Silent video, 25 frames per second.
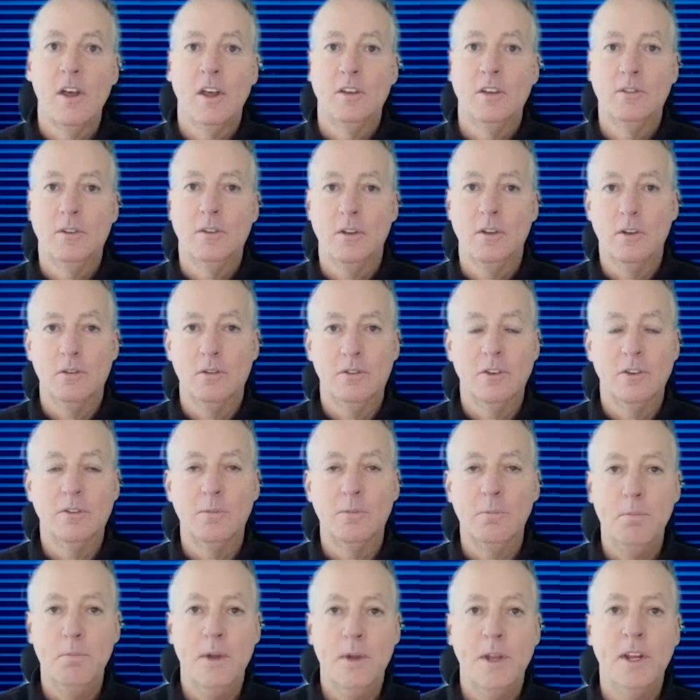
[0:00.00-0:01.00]
So there's just
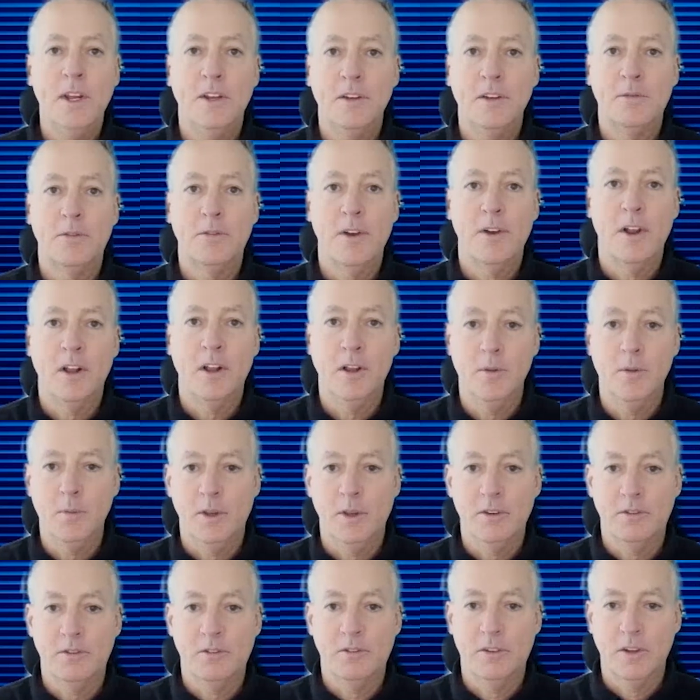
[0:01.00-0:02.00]
many different
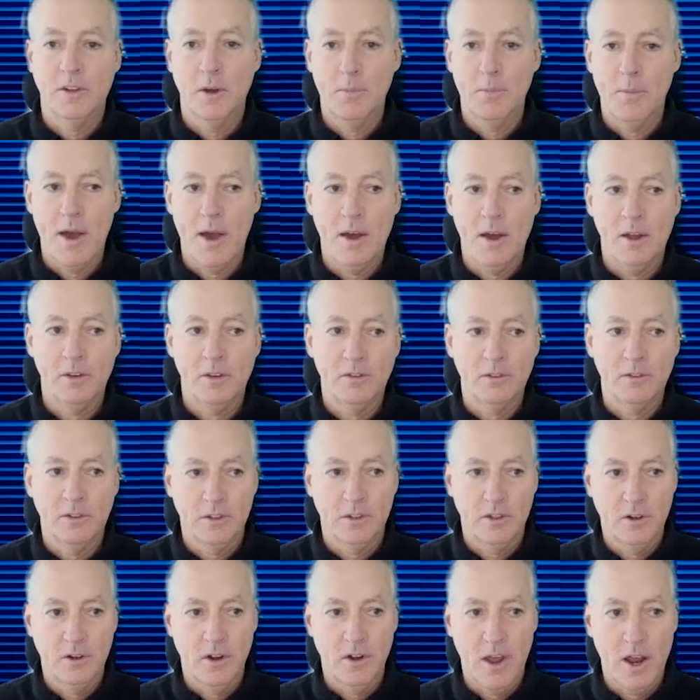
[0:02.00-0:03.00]
elements about,
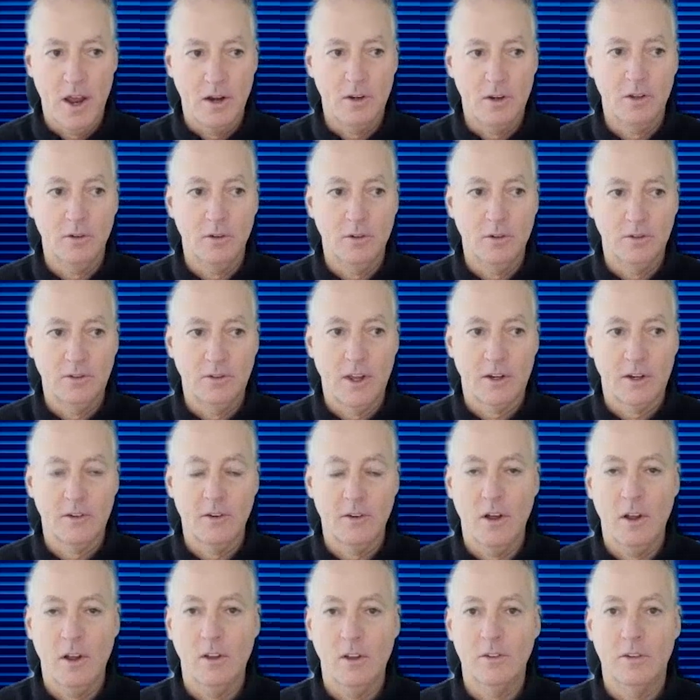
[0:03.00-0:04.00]
how to use
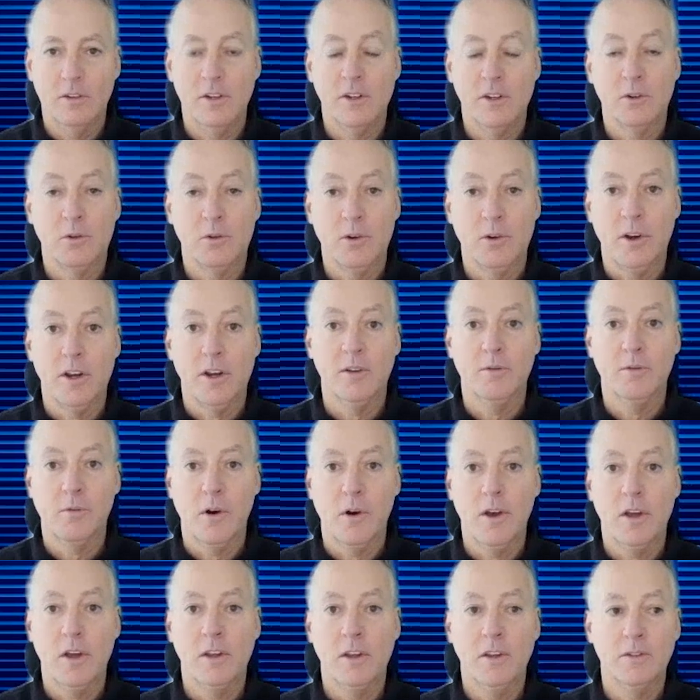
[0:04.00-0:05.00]
technology in creative
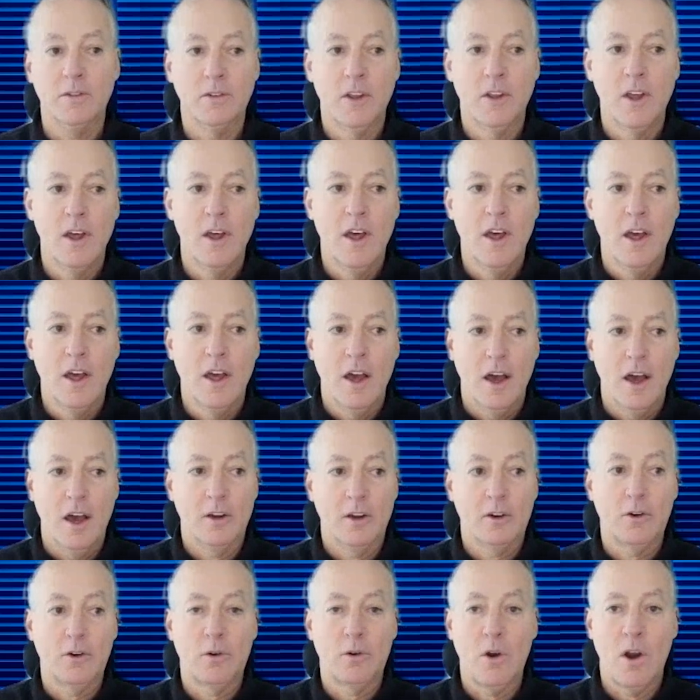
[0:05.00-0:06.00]
ways
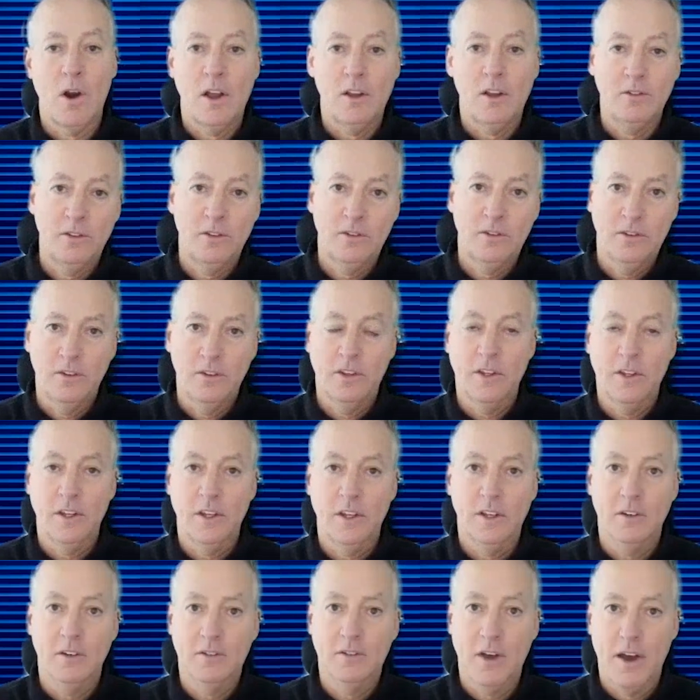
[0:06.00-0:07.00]
across the
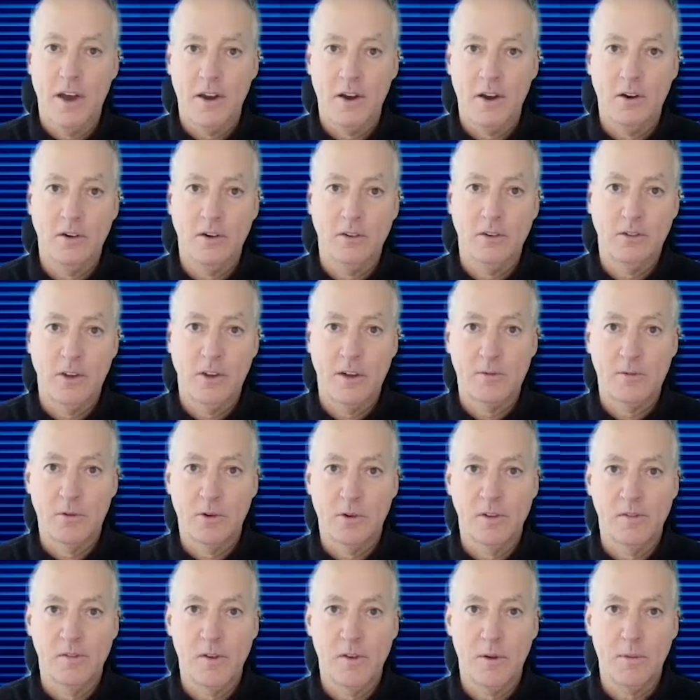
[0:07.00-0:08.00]
entire
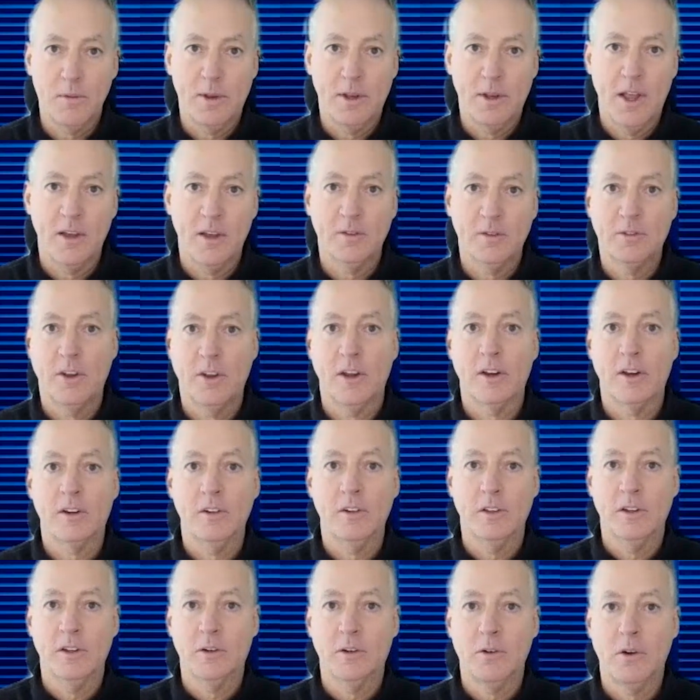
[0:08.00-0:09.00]
software development
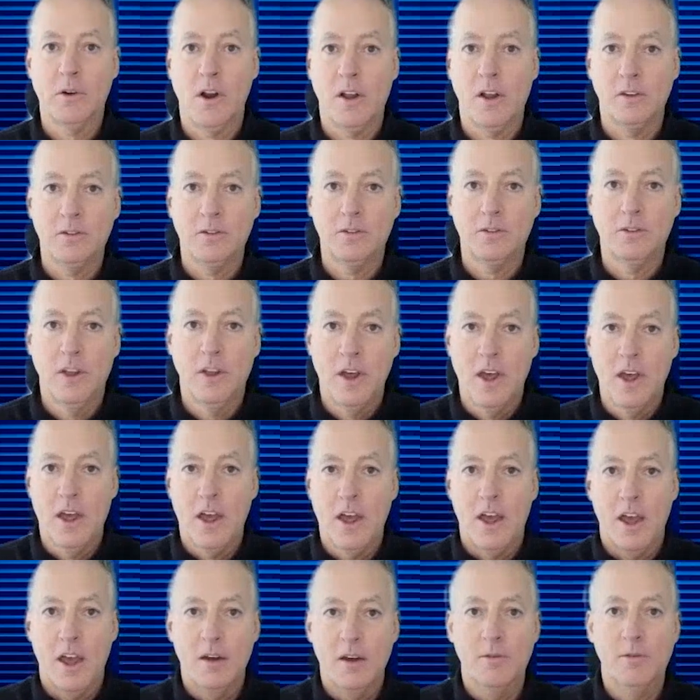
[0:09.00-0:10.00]
lifecycle, across
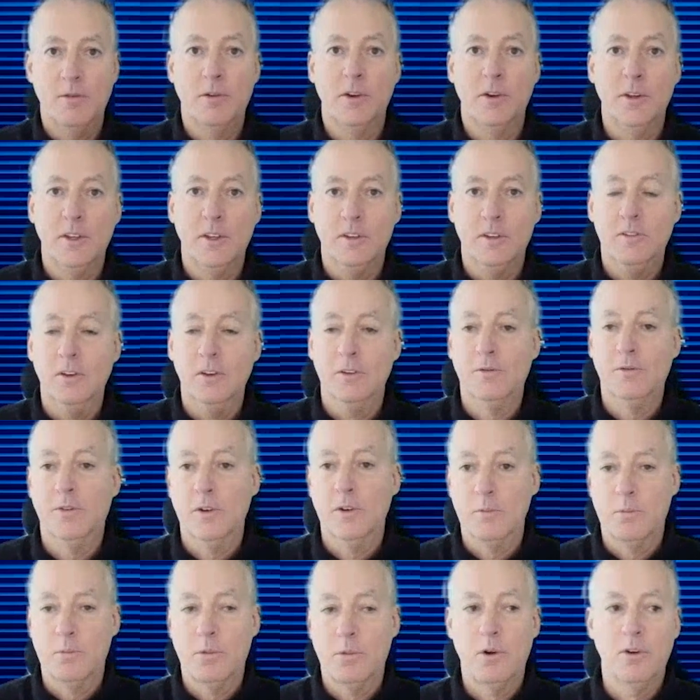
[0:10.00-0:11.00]
every
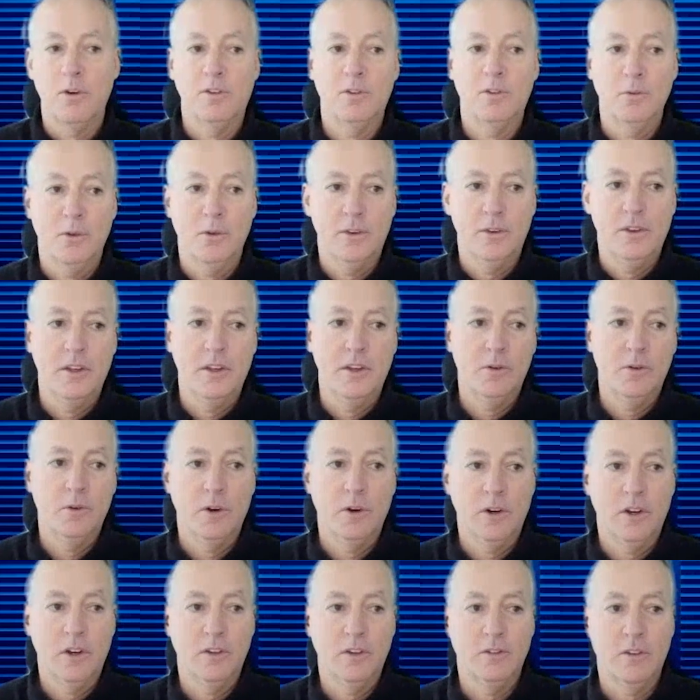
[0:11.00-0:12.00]
different person within the
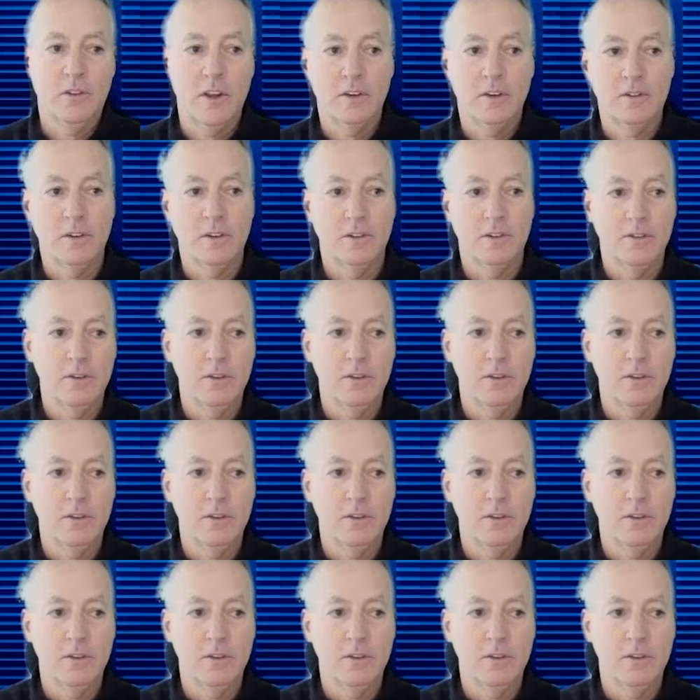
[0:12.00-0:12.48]
organization.